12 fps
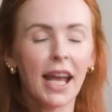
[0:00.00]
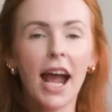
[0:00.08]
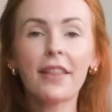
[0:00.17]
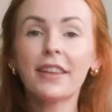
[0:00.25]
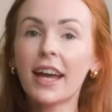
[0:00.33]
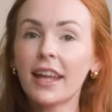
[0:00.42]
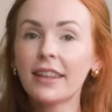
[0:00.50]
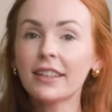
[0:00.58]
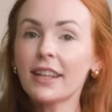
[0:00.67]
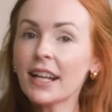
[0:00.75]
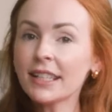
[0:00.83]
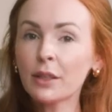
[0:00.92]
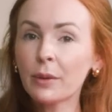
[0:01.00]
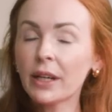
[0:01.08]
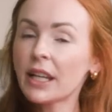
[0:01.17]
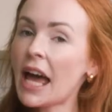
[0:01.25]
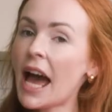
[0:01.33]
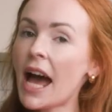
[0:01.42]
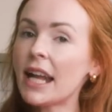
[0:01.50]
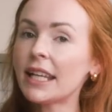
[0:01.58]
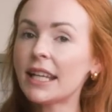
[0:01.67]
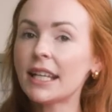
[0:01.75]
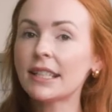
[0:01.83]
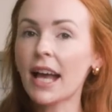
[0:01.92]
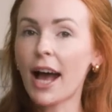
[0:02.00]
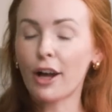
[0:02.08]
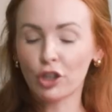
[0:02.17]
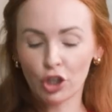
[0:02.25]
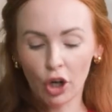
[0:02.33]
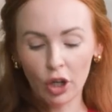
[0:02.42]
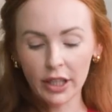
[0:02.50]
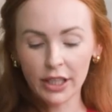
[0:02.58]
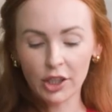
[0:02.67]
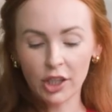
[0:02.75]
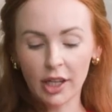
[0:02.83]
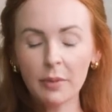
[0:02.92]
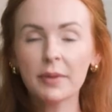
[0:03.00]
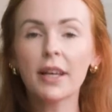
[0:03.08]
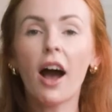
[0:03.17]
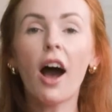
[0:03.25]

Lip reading: And then the last thing we're gonna add is our chocolate chips.